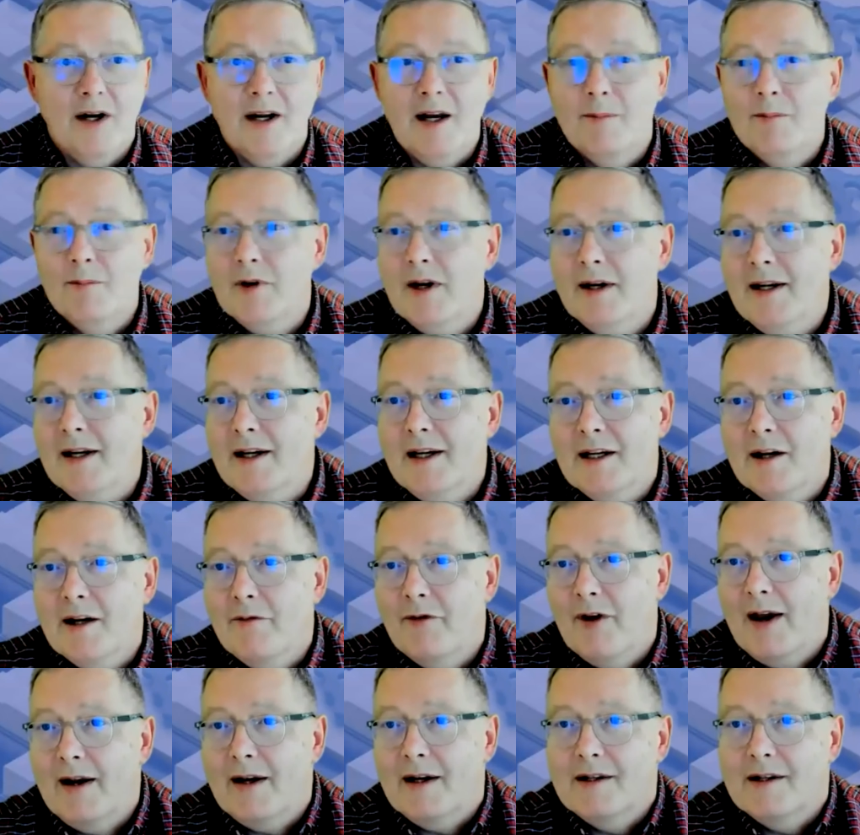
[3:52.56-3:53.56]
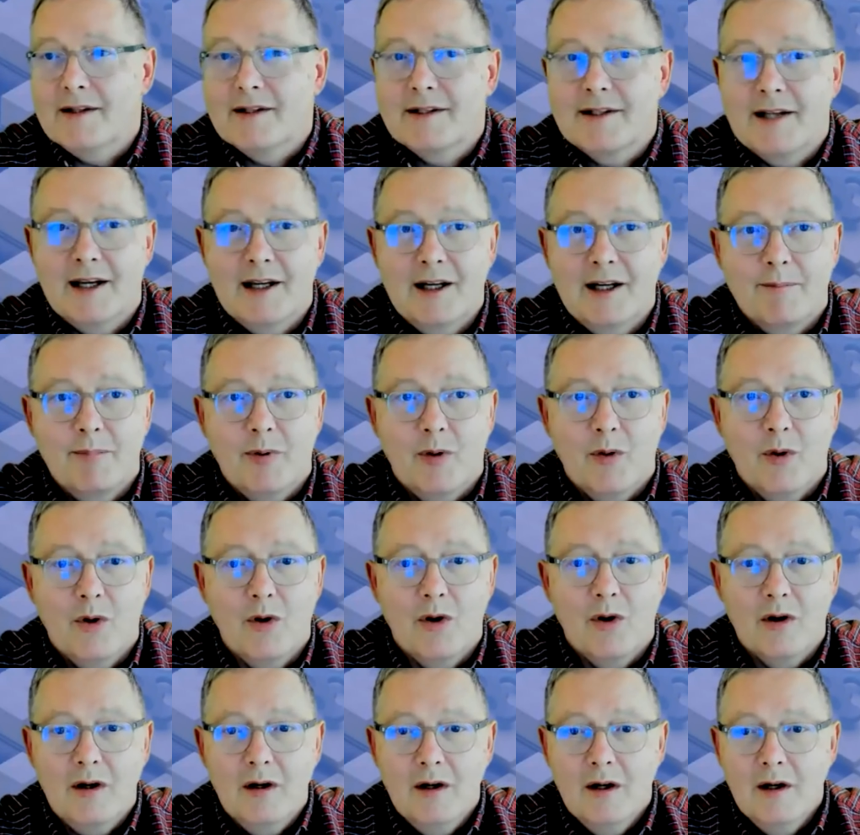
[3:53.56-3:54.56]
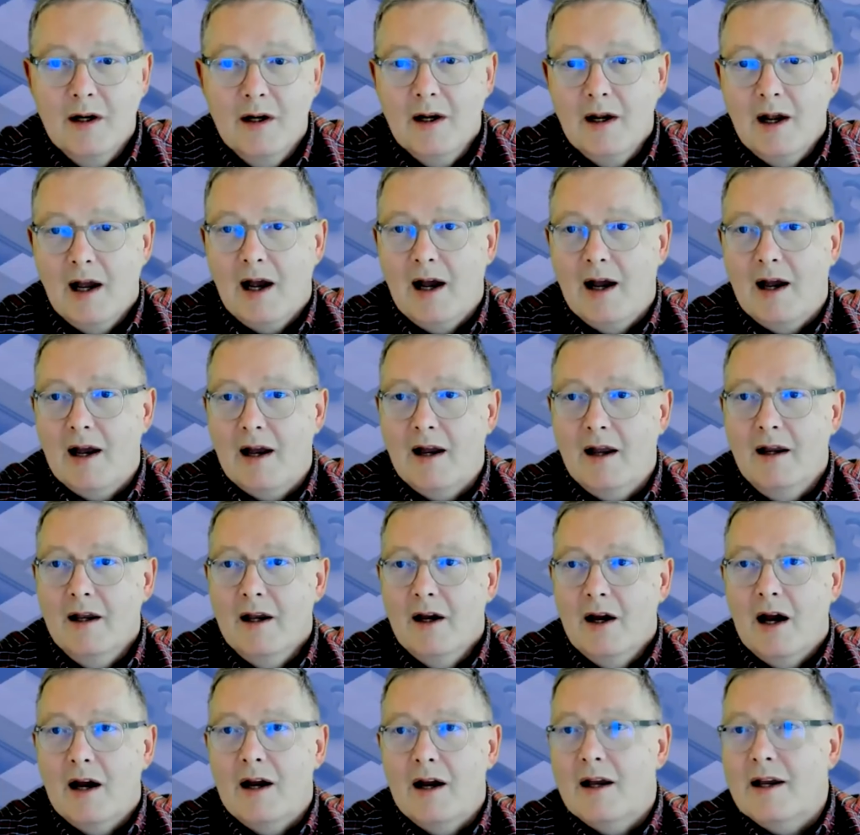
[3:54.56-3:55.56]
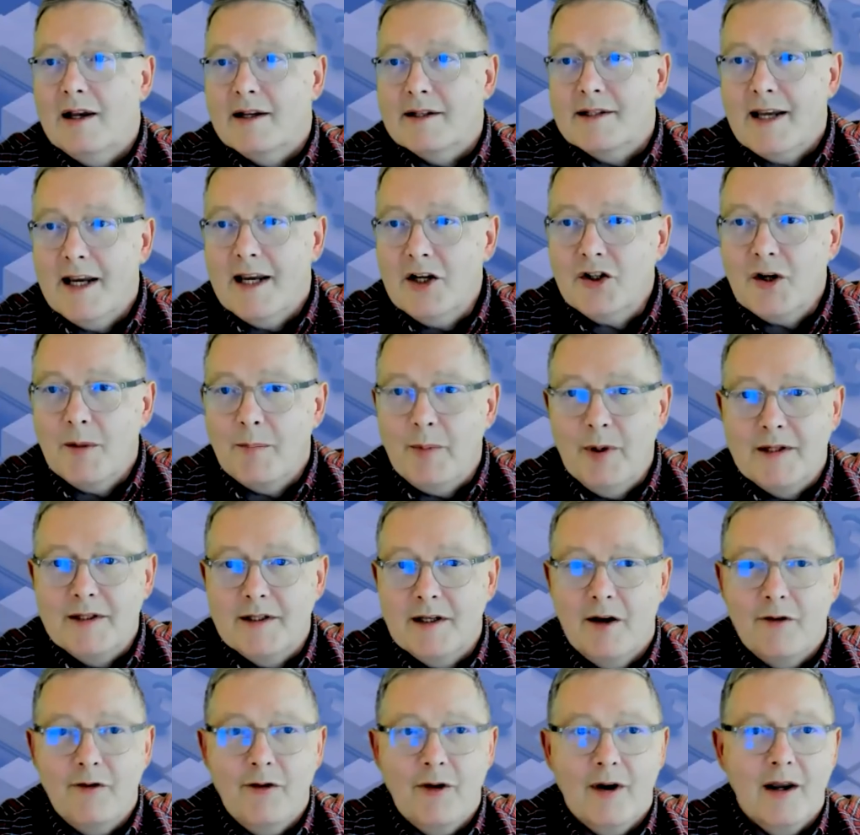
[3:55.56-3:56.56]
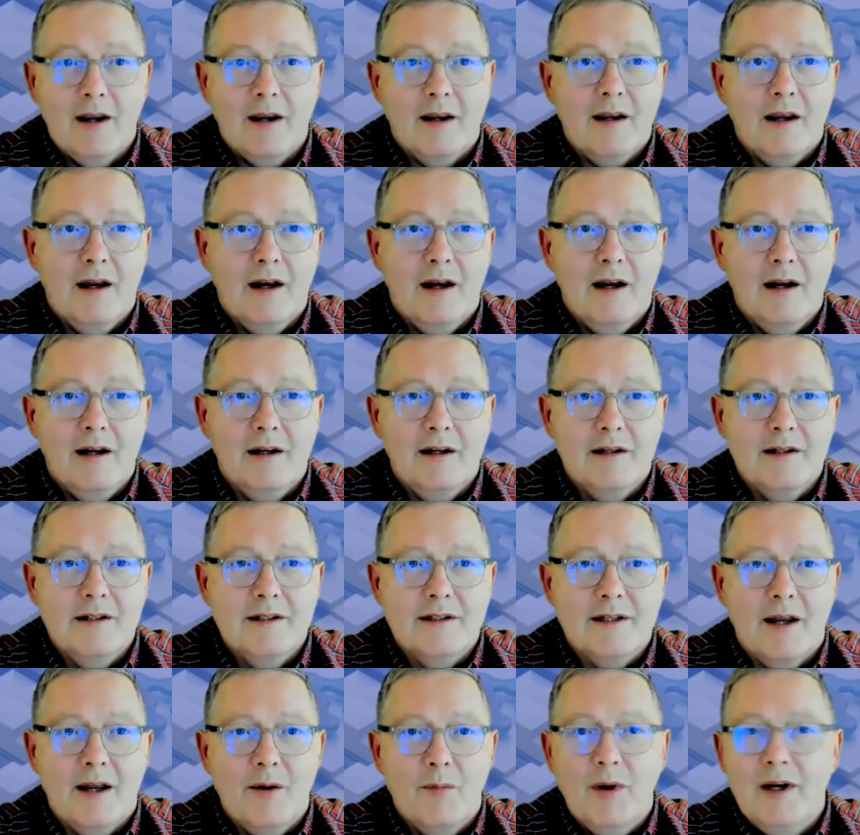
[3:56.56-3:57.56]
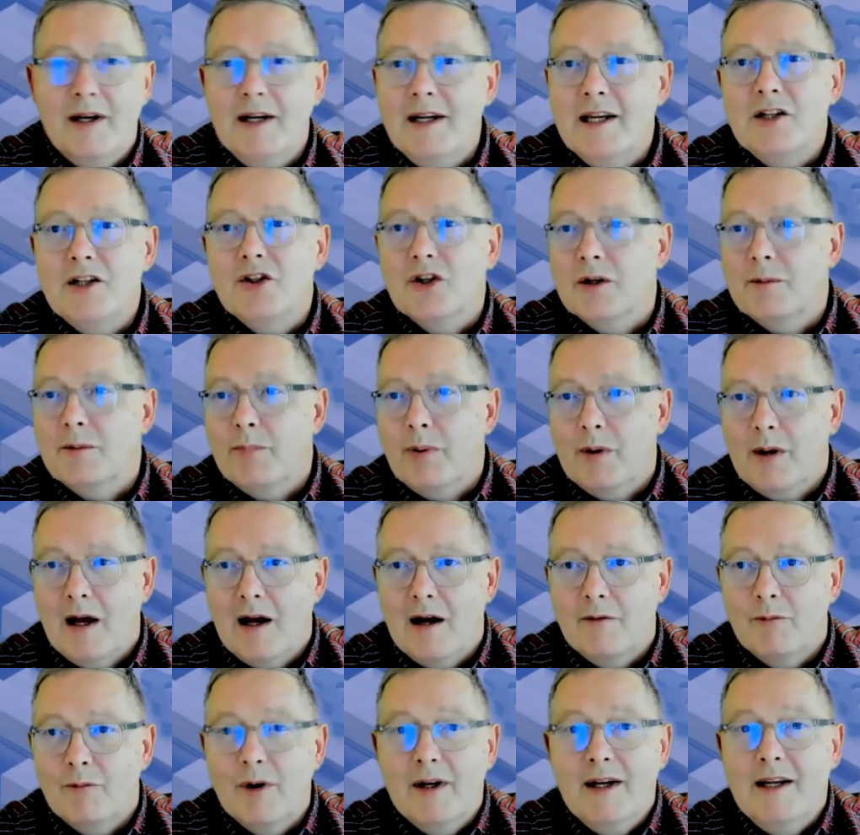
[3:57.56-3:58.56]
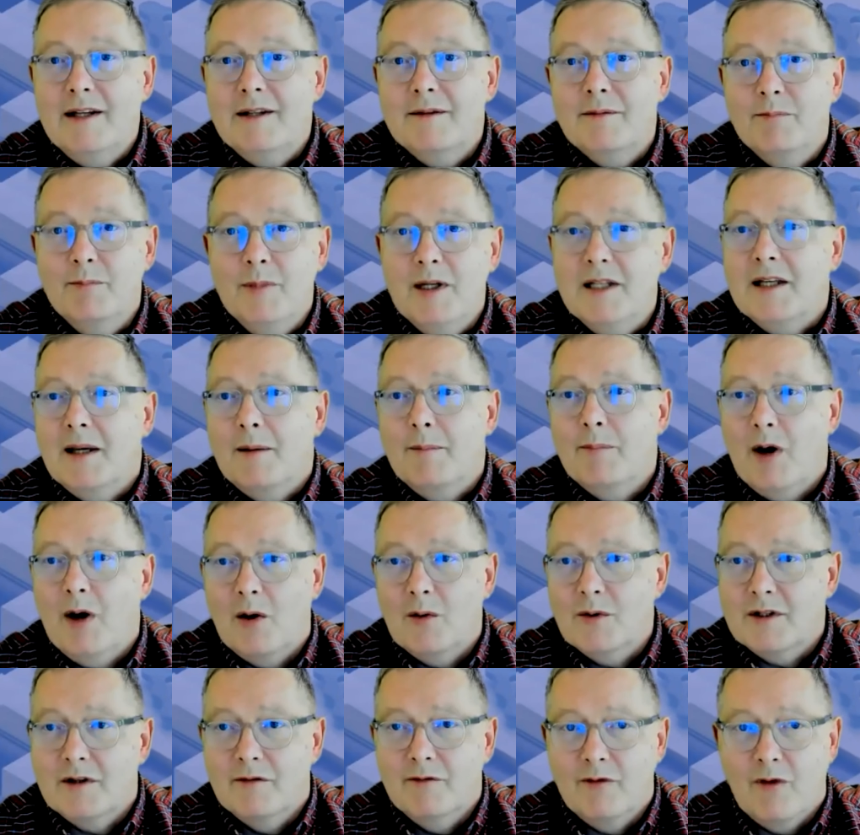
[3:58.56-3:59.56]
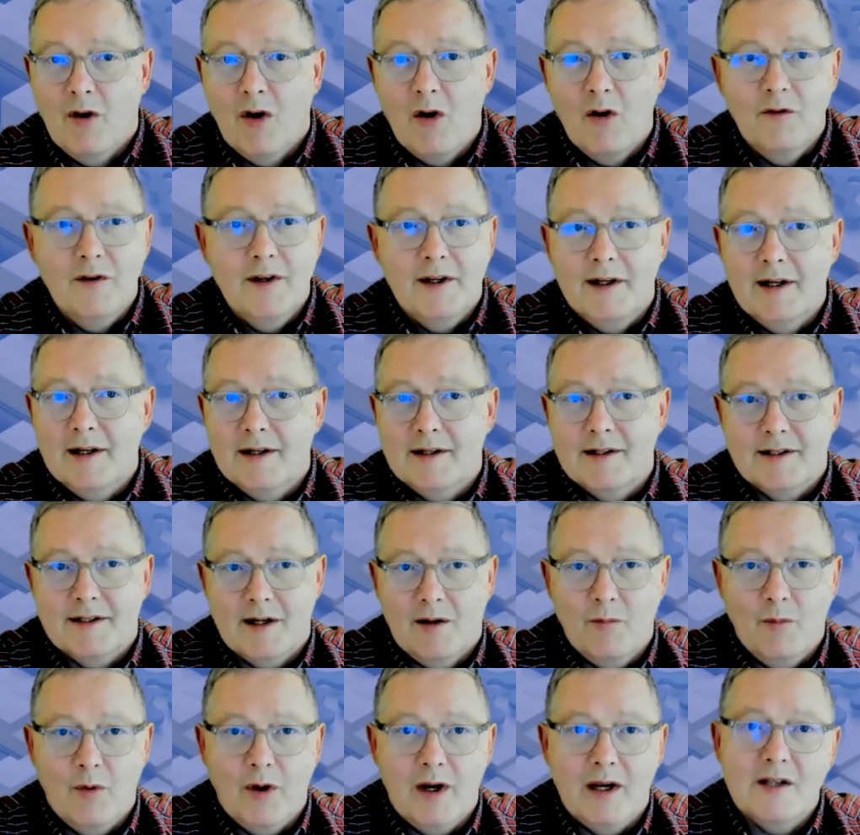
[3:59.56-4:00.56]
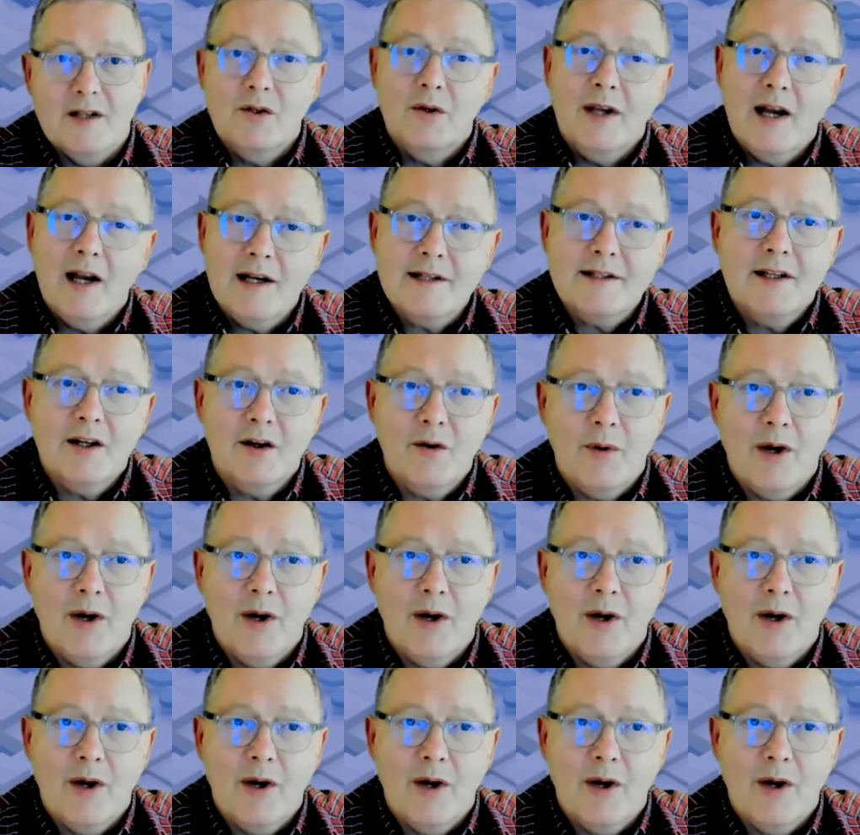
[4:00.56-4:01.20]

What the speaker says: right, I'm running an event in Singapore, it's Asia Pacific, and we need MeetingPulse involved in it in some way. So you ask the